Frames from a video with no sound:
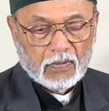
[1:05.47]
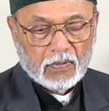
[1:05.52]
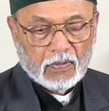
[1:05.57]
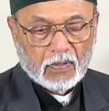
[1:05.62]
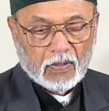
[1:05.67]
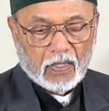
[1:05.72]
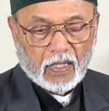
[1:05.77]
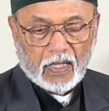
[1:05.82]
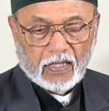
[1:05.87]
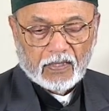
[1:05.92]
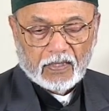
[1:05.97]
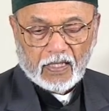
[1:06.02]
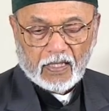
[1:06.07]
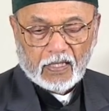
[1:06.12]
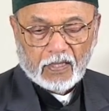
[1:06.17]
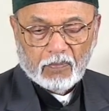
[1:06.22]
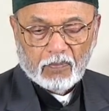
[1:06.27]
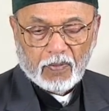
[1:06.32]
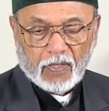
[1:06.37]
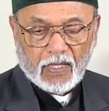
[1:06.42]
had
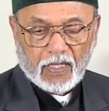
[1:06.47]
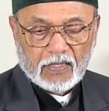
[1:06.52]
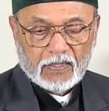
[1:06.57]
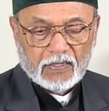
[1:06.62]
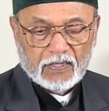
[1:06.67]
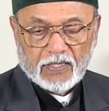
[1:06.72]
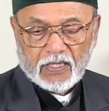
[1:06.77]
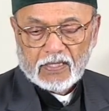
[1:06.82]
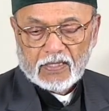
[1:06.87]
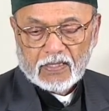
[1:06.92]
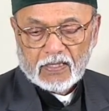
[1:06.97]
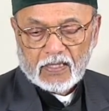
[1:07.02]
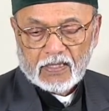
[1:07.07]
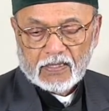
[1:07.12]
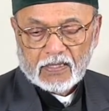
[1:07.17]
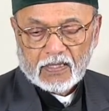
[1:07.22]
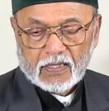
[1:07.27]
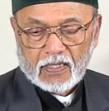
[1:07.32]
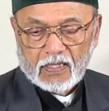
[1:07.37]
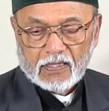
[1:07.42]
taken place just
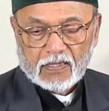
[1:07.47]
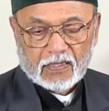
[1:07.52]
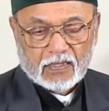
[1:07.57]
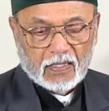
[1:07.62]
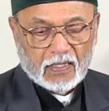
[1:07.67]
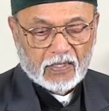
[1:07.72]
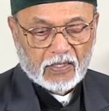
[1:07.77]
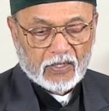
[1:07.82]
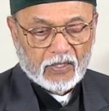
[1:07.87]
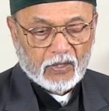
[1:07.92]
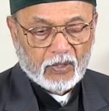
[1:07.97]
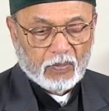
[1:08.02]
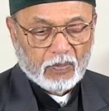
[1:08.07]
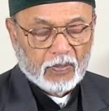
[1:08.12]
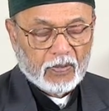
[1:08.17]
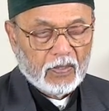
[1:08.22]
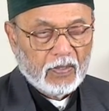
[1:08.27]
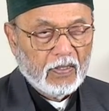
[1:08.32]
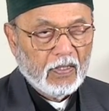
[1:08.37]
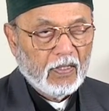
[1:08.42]
as
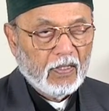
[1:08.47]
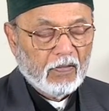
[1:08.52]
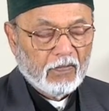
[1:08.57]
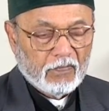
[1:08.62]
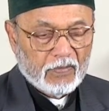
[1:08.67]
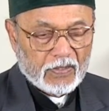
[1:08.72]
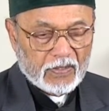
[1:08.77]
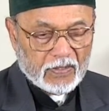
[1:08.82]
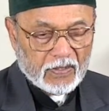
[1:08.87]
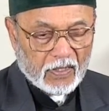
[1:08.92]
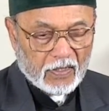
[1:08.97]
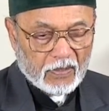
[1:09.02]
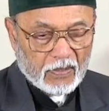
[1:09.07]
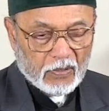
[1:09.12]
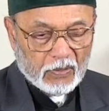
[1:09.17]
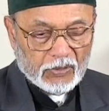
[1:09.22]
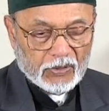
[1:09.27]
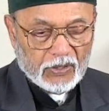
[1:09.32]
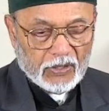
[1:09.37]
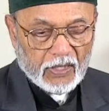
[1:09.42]
Constantinople was
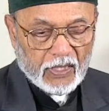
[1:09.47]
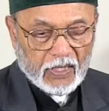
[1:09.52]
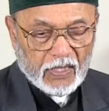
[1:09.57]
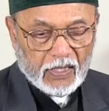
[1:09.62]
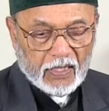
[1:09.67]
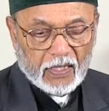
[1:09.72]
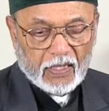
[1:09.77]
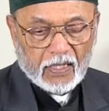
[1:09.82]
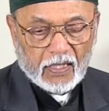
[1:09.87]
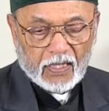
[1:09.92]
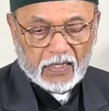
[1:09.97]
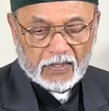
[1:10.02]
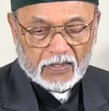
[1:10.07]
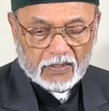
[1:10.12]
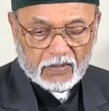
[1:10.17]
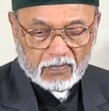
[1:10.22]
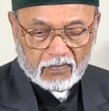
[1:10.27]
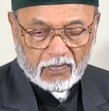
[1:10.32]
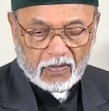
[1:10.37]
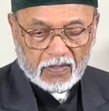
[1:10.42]
negotiating a
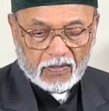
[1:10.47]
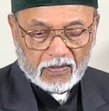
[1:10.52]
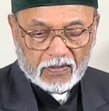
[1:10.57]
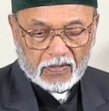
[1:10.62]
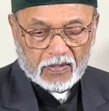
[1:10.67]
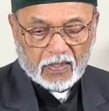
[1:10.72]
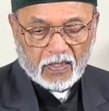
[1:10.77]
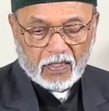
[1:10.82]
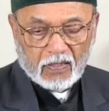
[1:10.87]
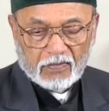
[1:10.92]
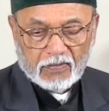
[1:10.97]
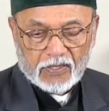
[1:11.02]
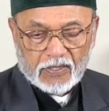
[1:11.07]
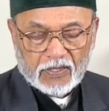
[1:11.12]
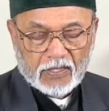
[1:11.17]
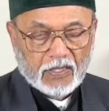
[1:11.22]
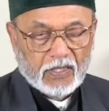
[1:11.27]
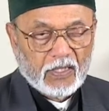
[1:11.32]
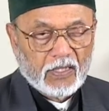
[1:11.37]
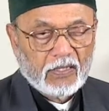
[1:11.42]
surrender of the
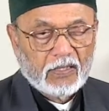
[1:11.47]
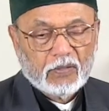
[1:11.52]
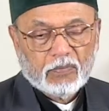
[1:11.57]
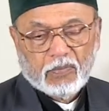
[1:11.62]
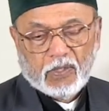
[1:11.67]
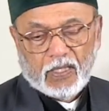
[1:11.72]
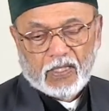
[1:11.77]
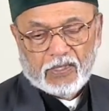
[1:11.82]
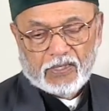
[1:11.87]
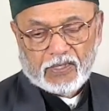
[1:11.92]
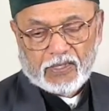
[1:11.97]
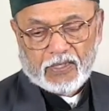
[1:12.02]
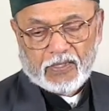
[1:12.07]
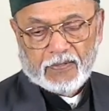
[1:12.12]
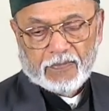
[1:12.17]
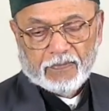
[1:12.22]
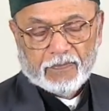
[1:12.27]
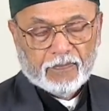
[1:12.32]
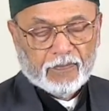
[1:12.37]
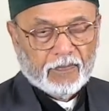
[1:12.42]
city to Bayezid.
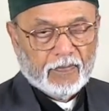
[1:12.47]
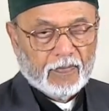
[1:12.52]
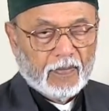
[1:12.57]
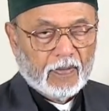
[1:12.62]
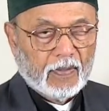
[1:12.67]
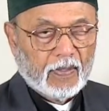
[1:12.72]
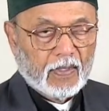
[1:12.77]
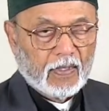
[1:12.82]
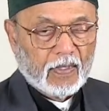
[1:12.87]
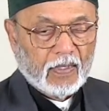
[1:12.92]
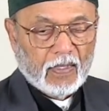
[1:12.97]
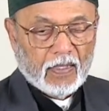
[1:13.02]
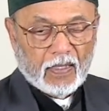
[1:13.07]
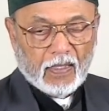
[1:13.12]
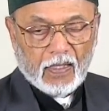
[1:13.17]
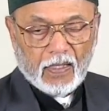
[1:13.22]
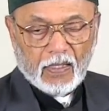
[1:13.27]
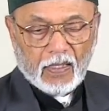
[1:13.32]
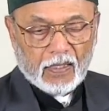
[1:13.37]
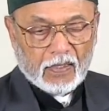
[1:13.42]

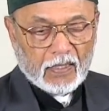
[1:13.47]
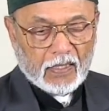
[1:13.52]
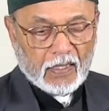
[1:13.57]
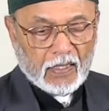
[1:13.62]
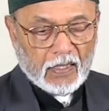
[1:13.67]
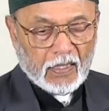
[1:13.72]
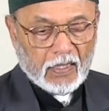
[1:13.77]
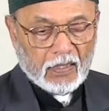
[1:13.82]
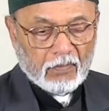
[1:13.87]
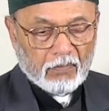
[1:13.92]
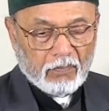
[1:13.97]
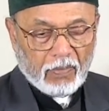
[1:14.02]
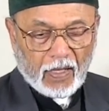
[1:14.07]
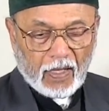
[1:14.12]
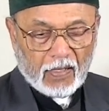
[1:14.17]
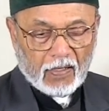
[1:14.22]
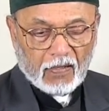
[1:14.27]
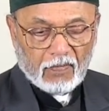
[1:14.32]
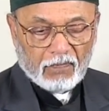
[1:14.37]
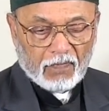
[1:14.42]
The
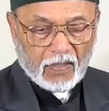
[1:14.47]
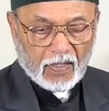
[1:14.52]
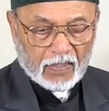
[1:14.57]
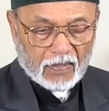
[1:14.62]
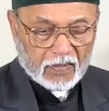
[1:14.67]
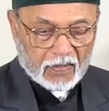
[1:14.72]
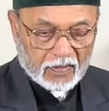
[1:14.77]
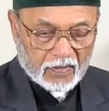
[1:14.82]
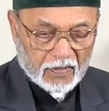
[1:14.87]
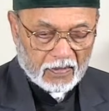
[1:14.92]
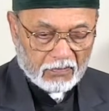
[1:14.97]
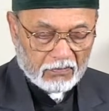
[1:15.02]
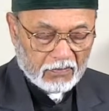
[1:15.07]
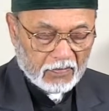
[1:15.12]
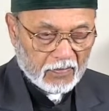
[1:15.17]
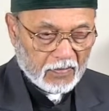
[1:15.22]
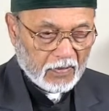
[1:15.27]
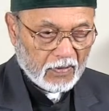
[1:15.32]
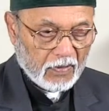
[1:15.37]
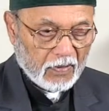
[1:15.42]
Battle of Ankara
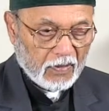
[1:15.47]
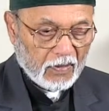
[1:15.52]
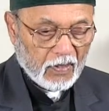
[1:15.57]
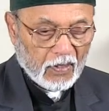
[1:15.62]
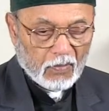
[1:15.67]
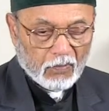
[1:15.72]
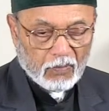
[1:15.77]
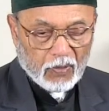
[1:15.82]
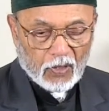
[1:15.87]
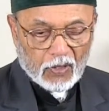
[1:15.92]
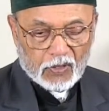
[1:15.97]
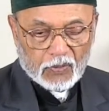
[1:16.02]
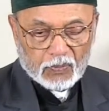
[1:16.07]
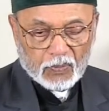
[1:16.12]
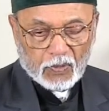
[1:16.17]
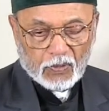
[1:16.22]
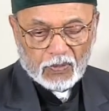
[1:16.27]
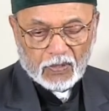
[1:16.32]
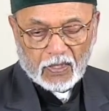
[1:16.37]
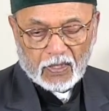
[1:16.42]

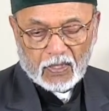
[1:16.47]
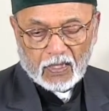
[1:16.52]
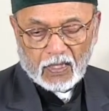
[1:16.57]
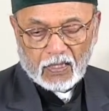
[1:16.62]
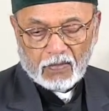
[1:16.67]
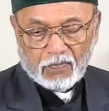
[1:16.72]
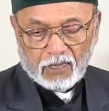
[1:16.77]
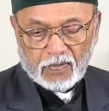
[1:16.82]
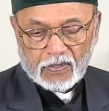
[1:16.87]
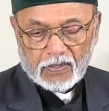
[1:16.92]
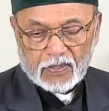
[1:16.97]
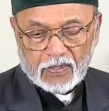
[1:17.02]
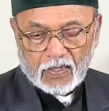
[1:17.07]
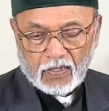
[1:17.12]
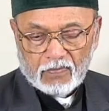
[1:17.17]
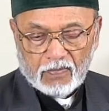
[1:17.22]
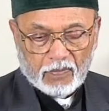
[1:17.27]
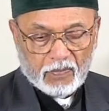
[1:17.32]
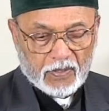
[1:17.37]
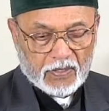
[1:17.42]
postponed the conquest
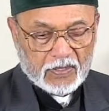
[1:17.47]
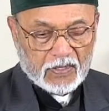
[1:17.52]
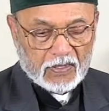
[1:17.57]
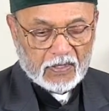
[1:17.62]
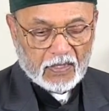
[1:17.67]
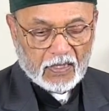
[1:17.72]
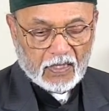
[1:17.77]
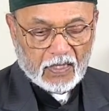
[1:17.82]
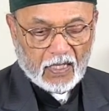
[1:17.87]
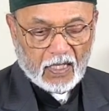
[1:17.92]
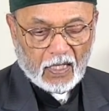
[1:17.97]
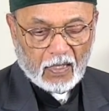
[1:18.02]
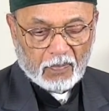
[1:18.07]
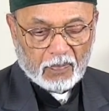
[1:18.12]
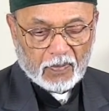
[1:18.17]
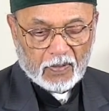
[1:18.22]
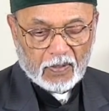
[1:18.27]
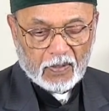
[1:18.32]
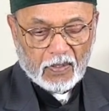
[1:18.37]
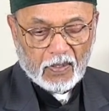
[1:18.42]
of the Byzantine
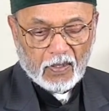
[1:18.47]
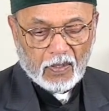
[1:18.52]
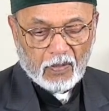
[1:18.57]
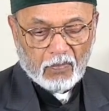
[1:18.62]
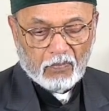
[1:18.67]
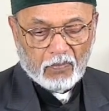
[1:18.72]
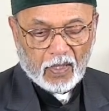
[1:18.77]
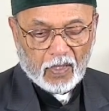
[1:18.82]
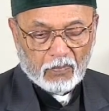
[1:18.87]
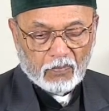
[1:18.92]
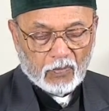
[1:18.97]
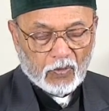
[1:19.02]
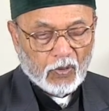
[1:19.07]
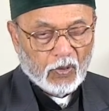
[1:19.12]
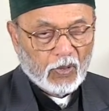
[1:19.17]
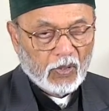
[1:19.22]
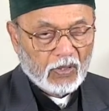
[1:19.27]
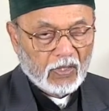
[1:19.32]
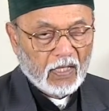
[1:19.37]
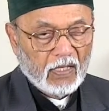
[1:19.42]
capital by
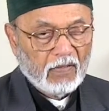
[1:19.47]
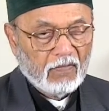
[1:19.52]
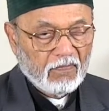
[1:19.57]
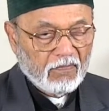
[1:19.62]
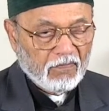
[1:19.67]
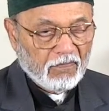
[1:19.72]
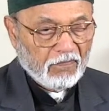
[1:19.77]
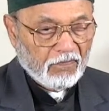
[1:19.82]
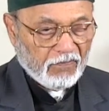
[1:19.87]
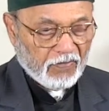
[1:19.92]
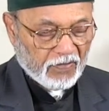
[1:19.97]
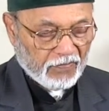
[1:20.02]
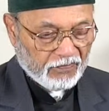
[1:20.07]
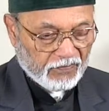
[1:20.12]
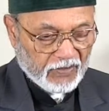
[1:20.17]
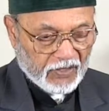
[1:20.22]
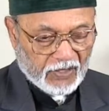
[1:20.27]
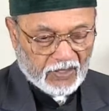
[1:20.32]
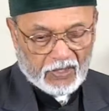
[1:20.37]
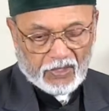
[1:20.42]
more than
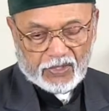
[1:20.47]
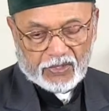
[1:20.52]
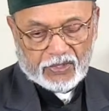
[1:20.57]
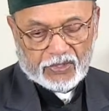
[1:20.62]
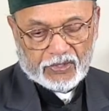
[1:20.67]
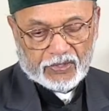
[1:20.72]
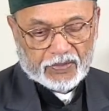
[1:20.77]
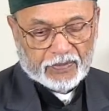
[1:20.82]
50 years.